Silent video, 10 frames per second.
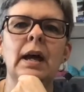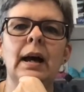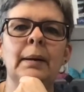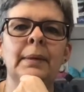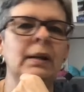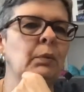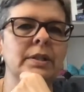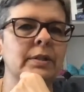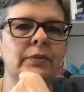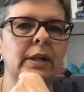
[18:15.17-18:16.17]
And it
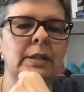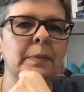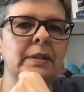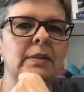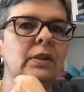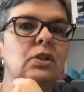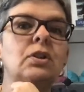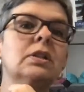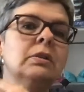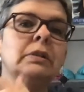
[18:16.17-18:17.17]
wasn't very expensive. And you
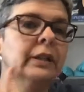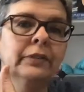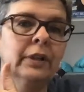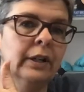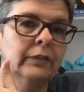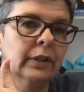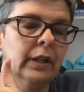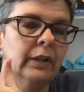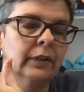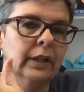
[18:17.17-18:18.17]
can do it over and over
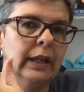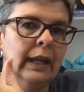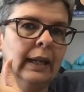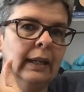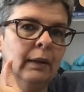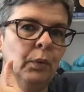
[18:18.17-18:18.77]
and over again